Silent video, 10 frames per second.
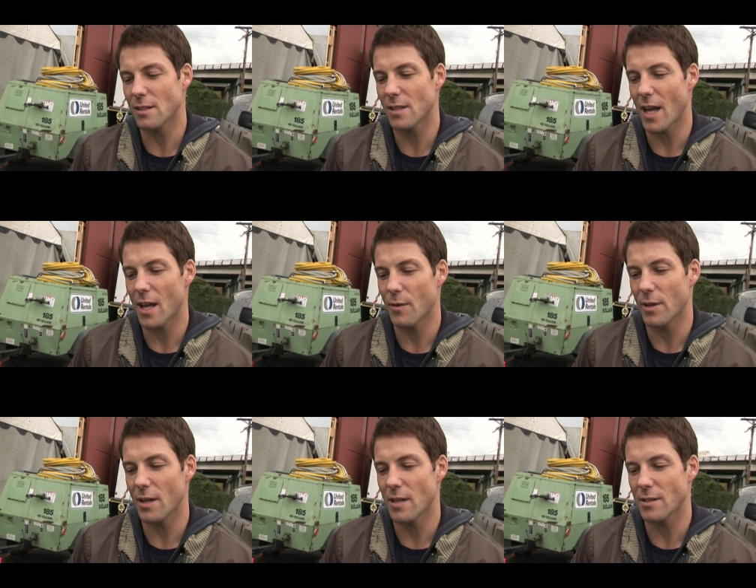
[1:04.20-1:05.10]
to stay
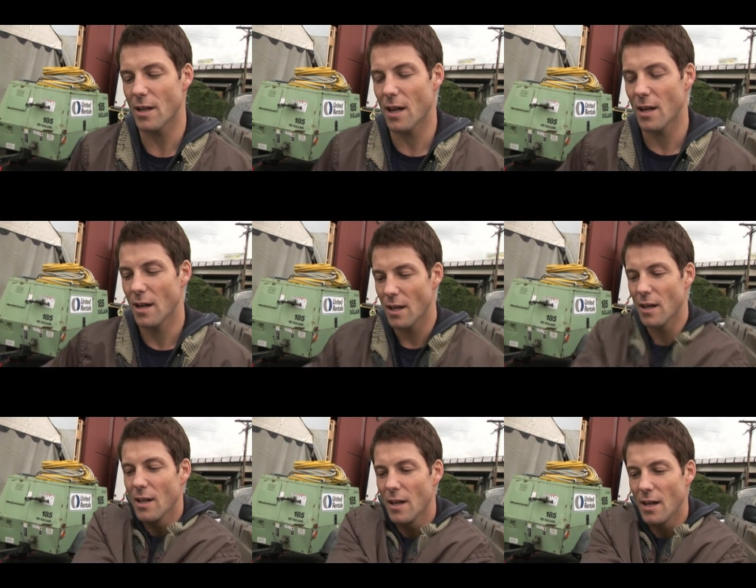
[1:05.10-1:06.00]
with his uh,
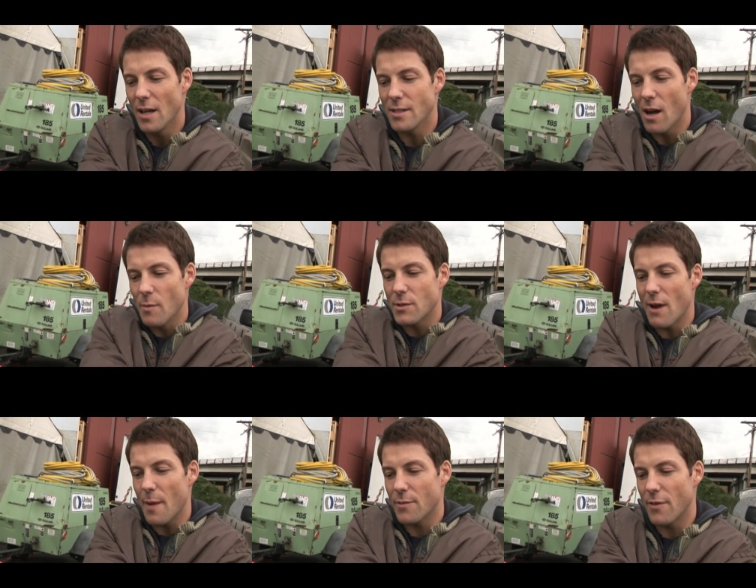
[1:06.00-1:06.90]
his arms
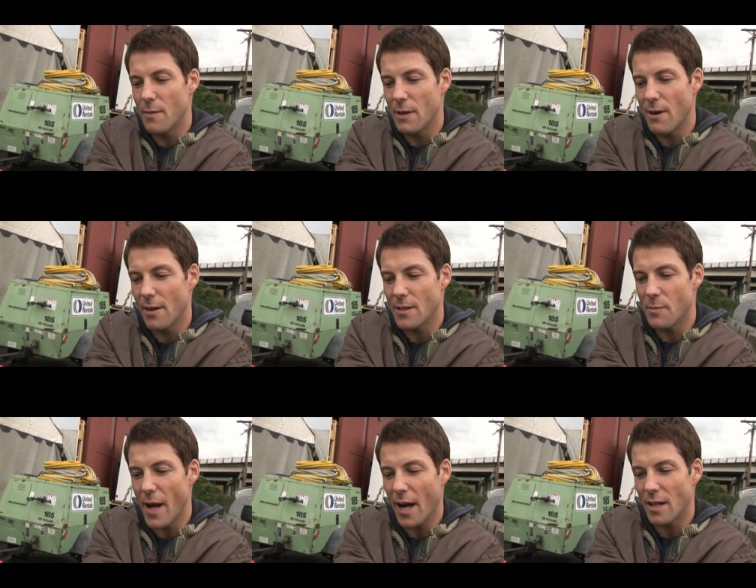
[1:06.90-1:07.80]
wrapped firmly around
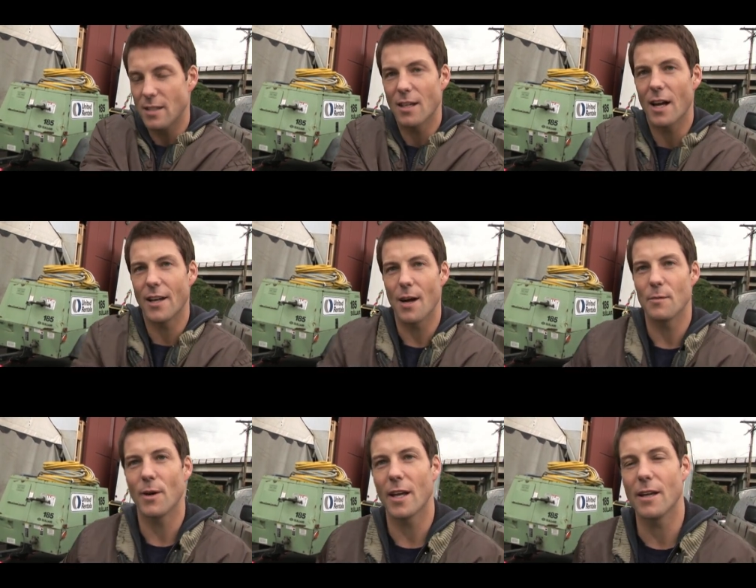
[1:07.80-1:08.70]
his back and tied
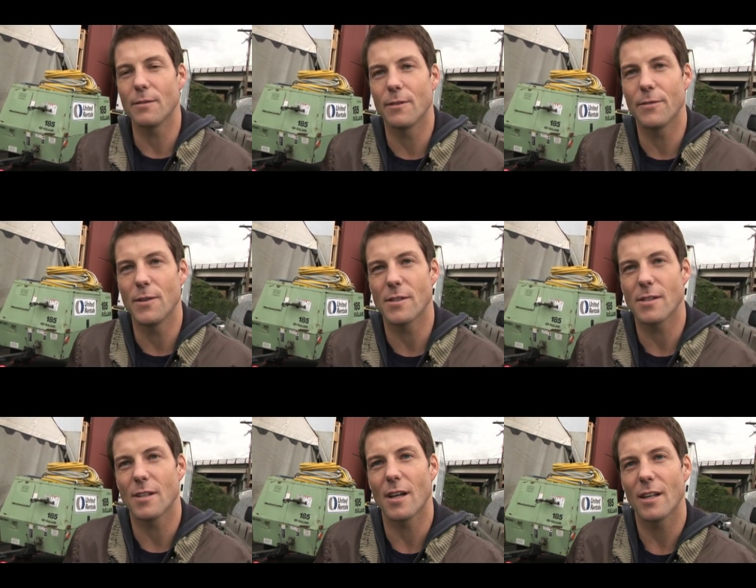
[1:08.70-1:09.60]
up while he
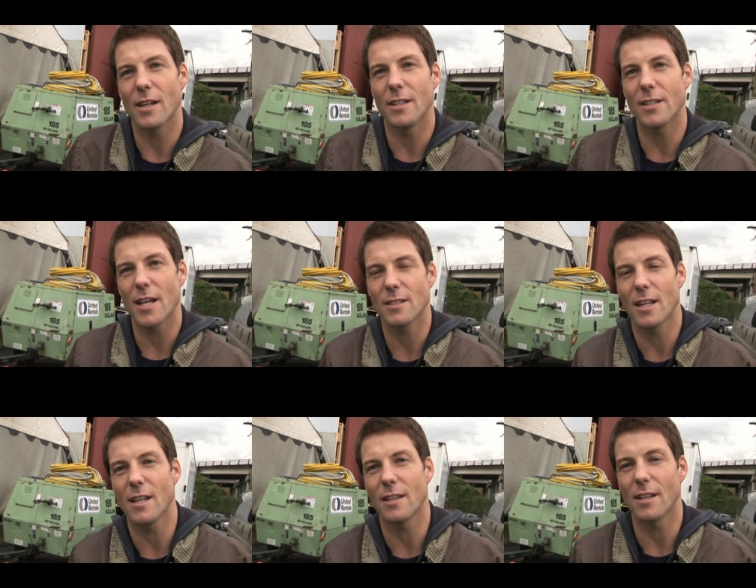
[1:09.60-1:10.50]
refuses to
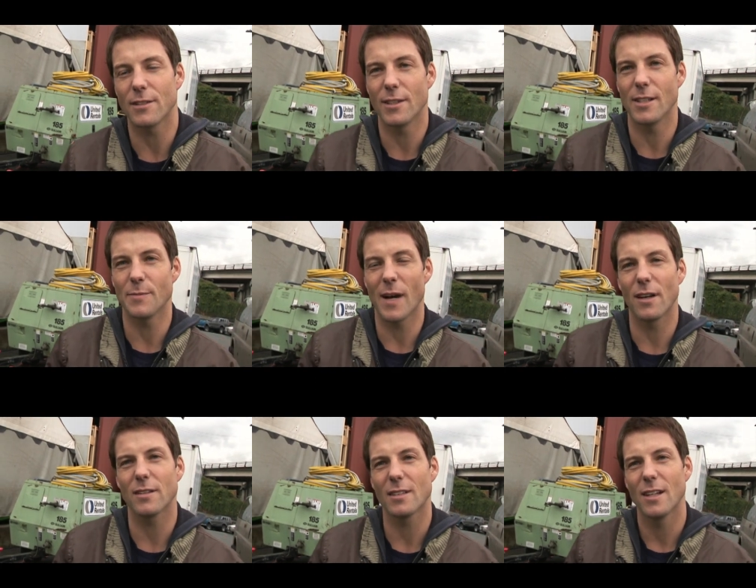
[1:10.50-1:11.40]
ingest anything through his
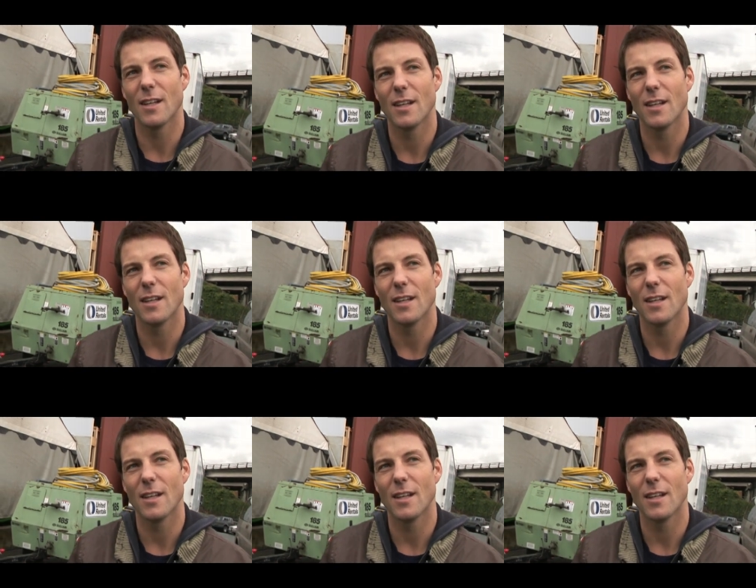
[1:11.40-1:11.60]
mouth.